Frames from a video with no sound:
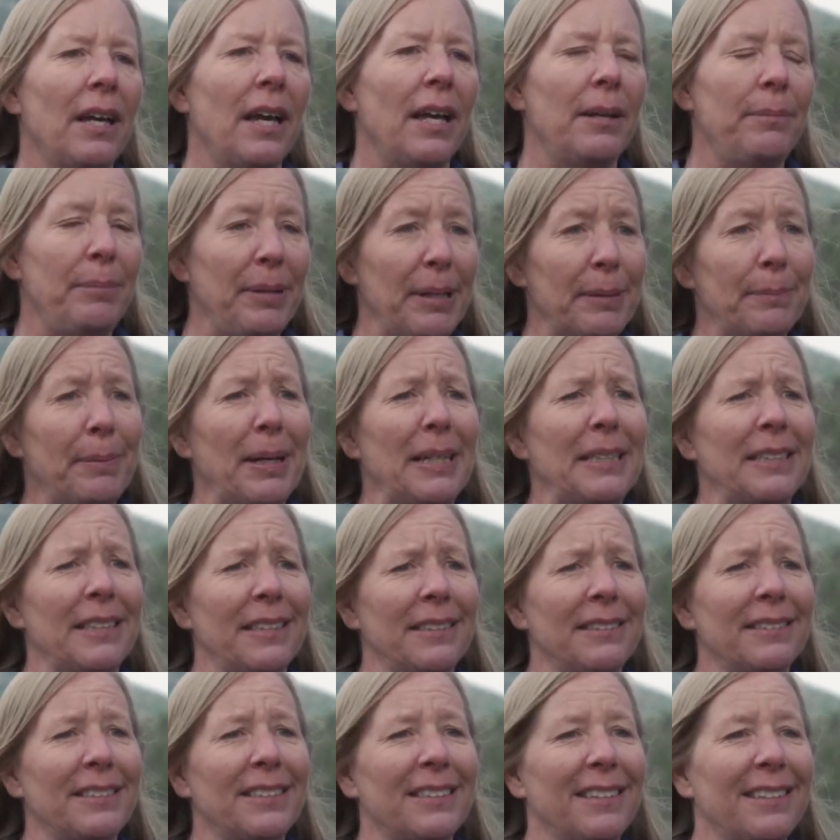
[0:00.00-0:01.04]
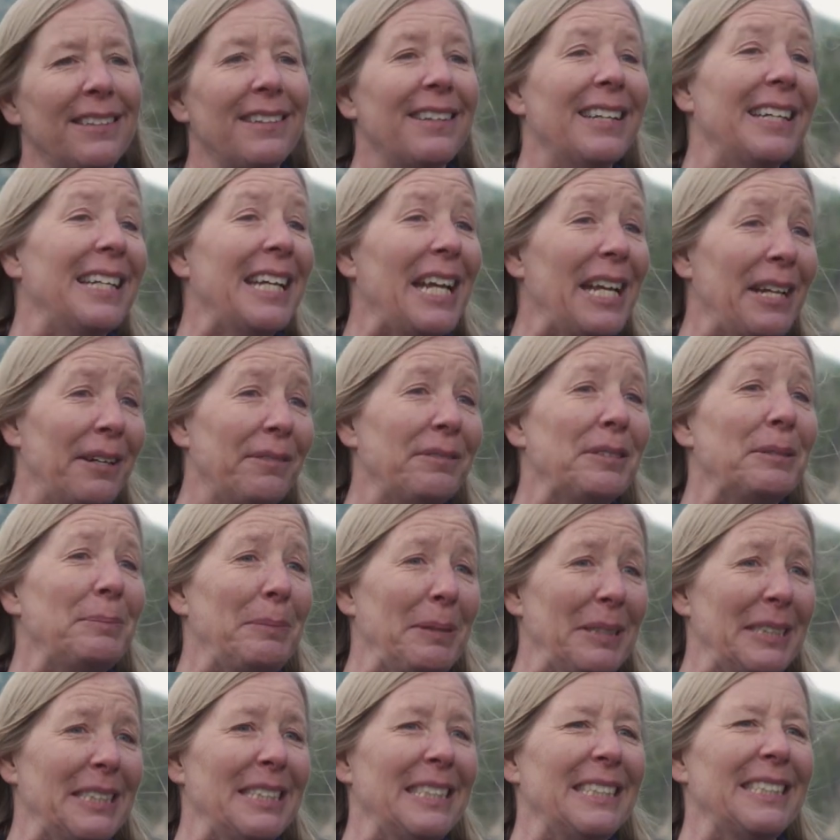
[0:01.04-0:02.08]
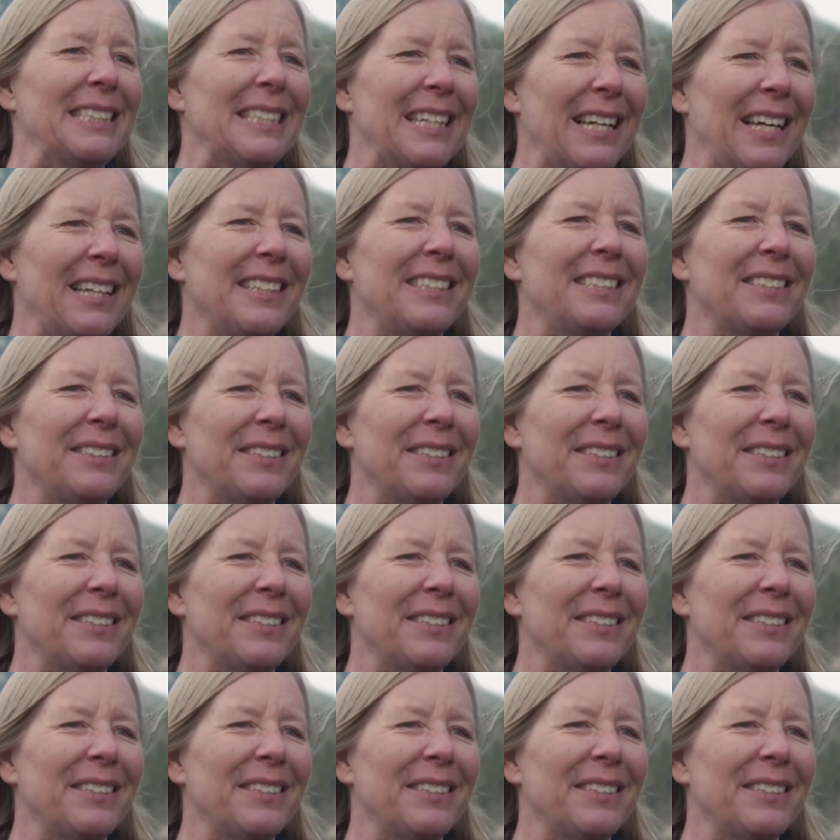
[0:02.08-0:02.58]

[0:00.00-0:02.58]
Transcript: and be abundant, the native species that